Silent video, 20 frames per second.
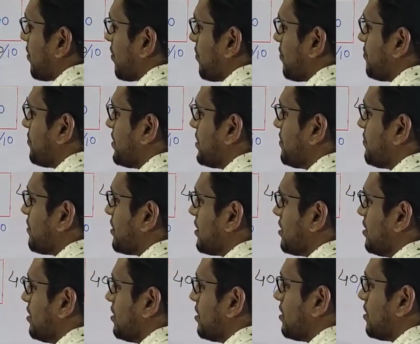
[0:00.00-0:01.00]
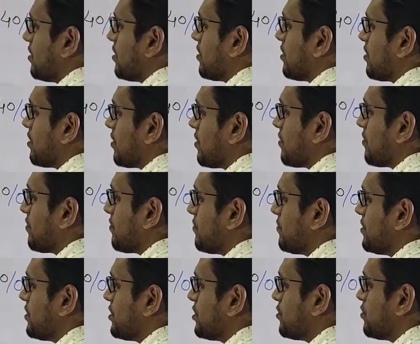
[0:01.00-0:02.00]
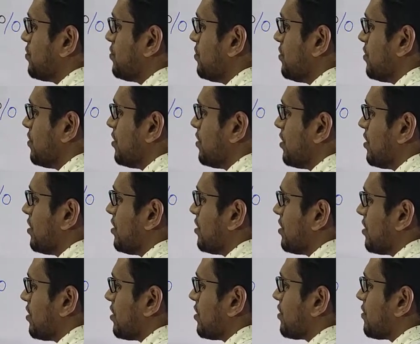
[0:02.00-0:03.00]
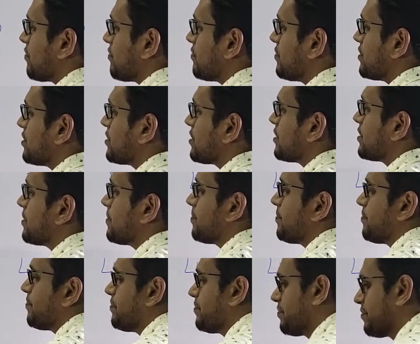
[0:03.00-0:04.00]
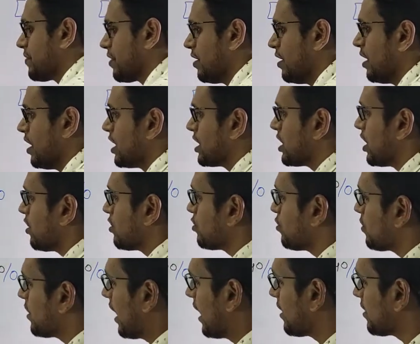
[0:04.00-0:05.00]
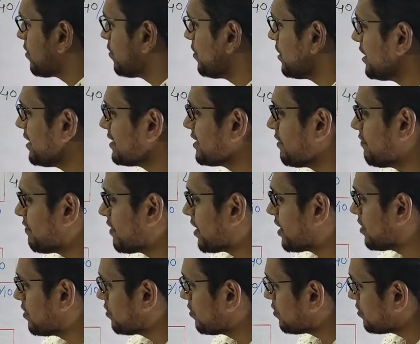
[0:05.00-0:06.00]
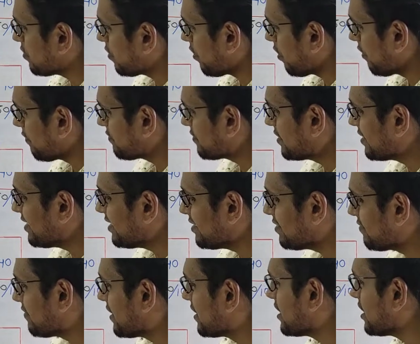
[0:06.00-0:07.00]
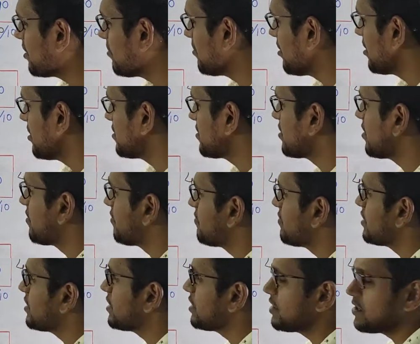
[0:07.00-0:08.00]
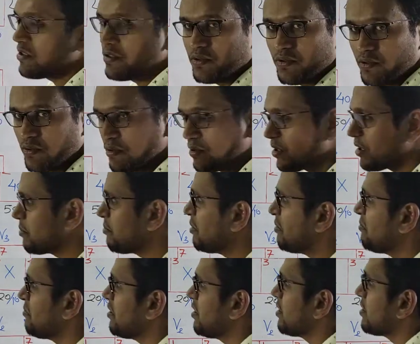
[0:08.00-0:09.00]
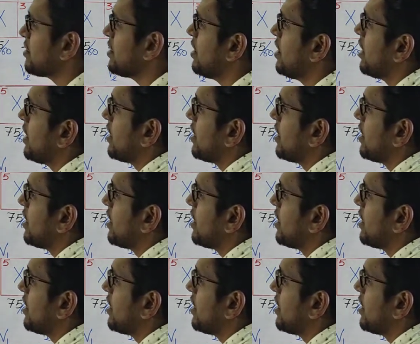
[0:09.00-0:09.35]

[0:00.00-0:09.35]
v1, v2, v3. Now to calculate the value of these variables we need to remember